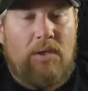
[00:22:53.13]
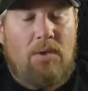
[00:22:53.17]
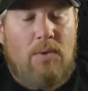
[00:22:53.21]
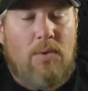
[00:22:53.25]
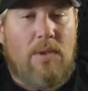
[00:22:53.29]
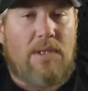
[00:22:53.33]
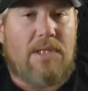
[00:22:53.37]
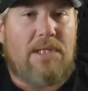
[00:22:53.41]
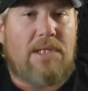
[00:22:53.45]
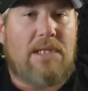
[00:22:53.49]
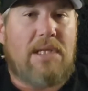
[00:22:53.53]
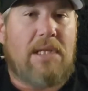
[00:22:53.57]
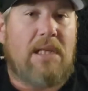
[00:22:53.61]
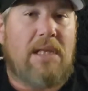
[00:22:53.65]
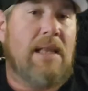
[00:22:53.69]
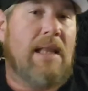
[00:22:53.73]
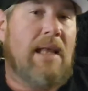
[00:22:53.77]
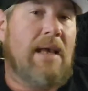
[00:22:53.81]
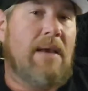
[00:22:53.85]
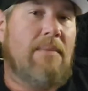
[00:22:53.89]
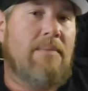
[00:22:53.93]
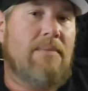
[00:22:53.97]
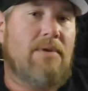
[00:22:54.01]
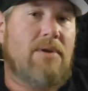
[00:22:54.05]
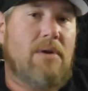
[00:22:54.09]
twisted
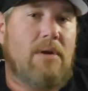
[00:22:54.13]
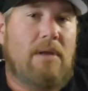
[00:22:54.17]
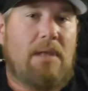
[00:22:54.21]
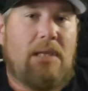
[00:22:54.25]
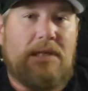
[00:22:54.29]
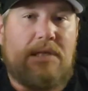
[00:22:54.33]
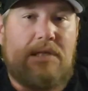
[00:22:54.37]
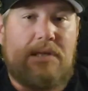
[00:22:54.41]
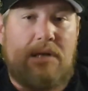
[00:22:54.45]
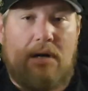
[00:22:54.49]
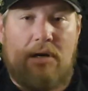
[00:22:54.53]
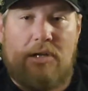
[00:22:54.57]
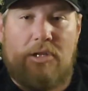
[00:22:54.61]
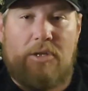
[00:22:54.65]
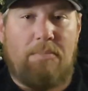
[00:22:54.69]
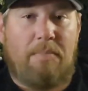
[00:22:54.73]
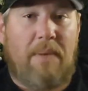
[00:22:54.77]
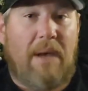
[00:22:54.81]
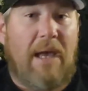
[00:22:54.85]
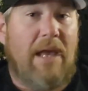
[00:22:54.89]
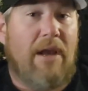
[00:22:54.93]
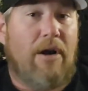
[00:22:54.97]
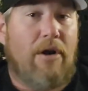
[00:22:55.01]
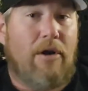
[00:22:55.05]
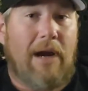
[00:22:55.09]
limbs, or they start
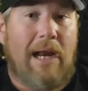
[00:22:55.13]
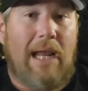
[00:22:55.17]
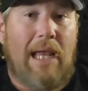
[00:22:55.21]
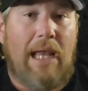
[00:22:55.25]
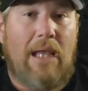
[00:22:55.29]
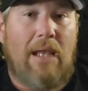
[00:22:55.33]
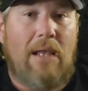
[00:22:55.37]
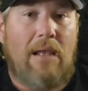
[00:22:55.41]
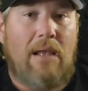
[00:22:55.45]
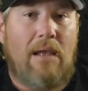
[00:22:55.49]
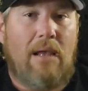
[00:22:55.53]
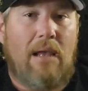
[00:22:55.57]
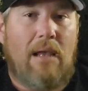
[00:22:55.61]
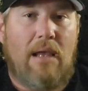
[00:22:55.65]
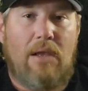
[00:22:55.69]
spidering,